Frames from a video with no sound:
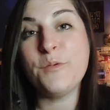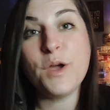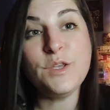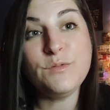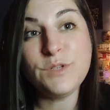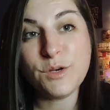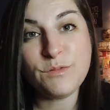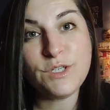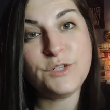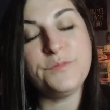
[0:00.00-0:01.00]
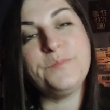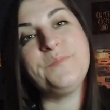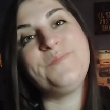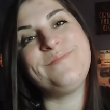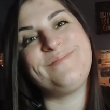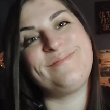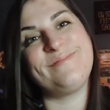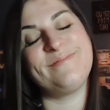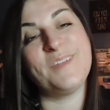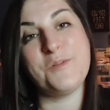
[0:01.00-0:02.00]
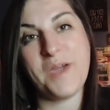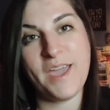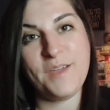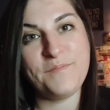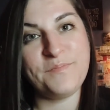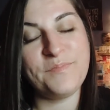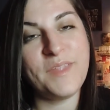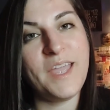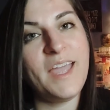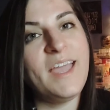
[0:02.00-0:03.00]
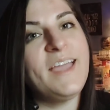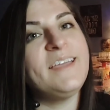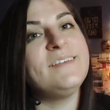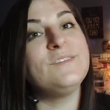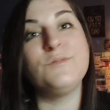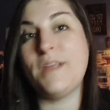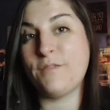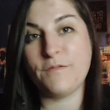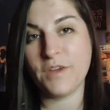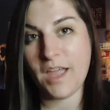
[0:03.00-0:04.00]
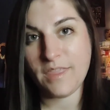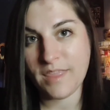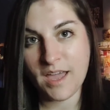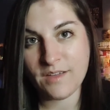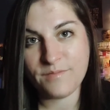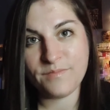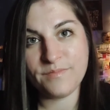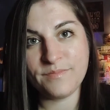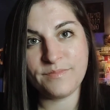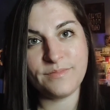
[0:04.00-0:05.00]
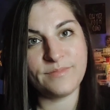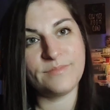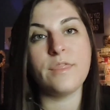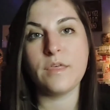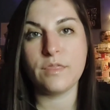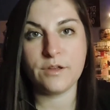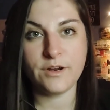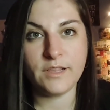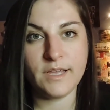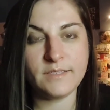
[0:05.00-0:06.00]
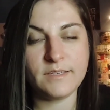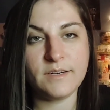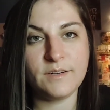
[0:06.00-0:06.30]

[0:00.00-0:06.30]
what you don't do. Okay? So never forget that. The third lesson